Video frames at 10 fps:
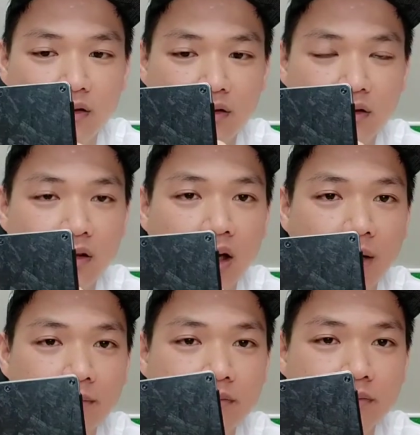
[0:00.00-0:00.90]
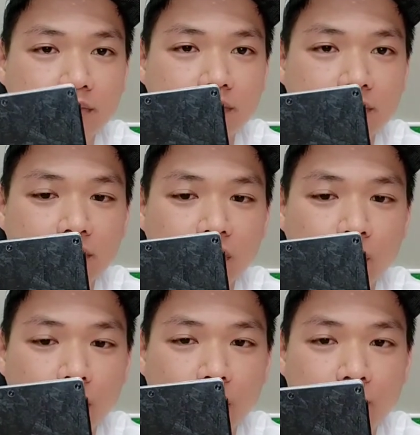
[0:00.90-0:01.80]
thumb where
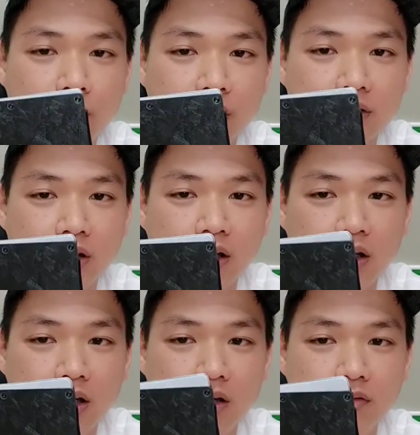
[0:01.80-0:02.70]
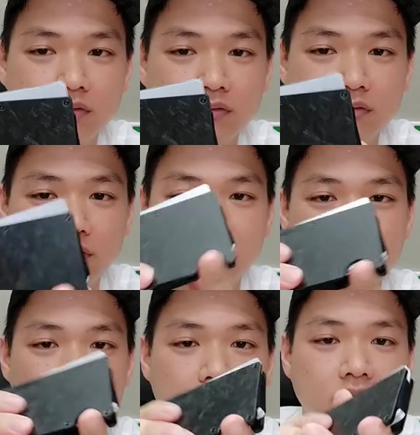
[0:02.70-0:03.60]
you press the card out.
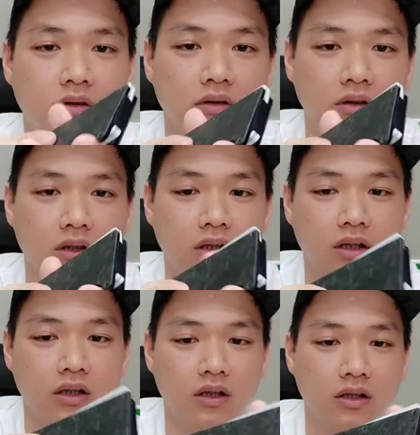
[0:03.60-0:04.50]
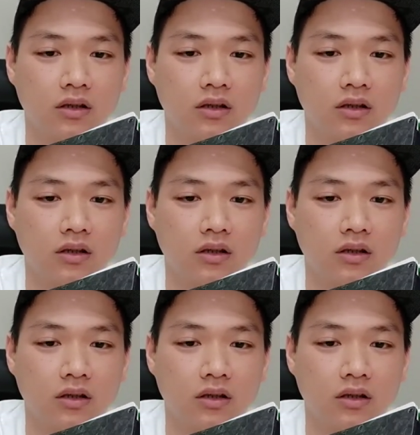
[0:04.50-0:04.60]
Okay,